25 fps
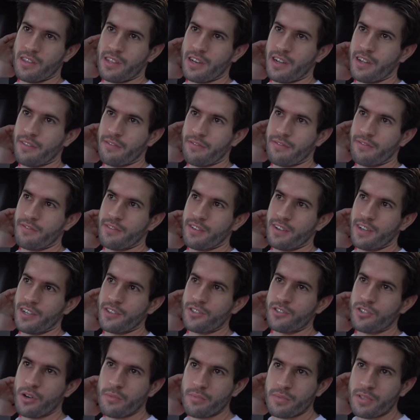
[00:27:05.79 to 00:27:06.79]
that I've
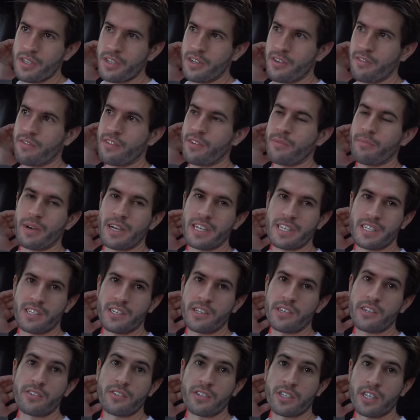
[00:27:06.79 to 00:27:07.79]
adopted from my
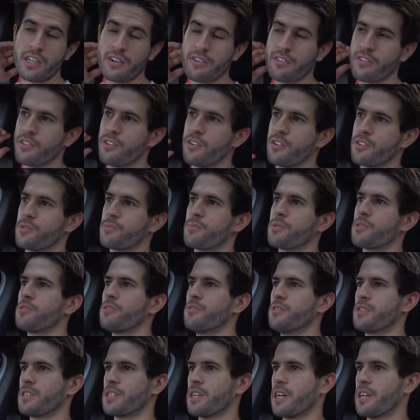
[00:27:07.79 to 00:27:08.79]
seniors here in the
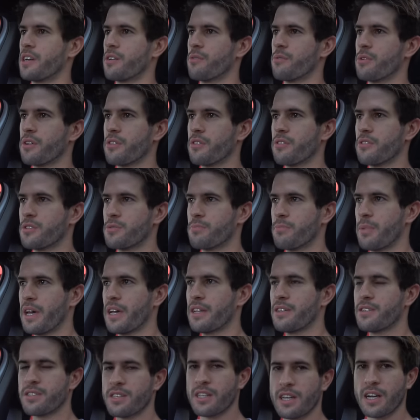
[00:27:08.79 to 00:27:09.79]
hospital is getting one of those
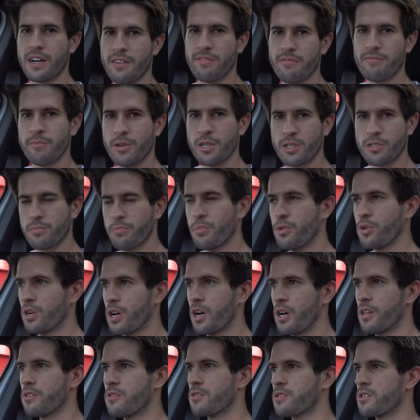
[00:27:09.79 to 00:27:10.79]
pens that have multiple
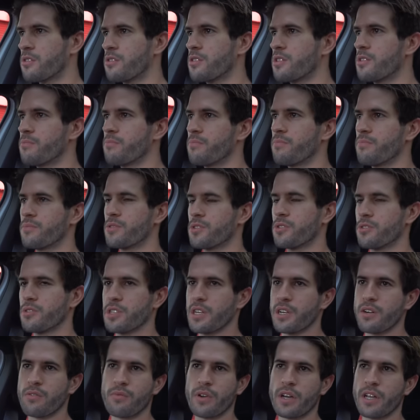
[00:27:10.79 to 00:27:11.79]
colors on them. So it's
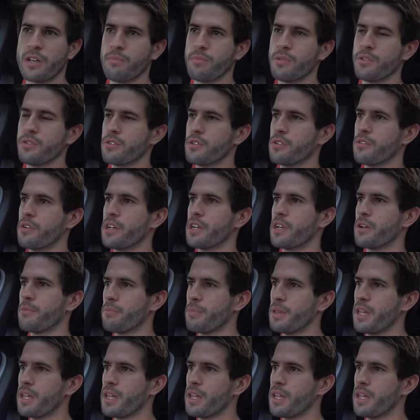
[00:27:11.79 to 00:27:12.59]
like red, blue, green, and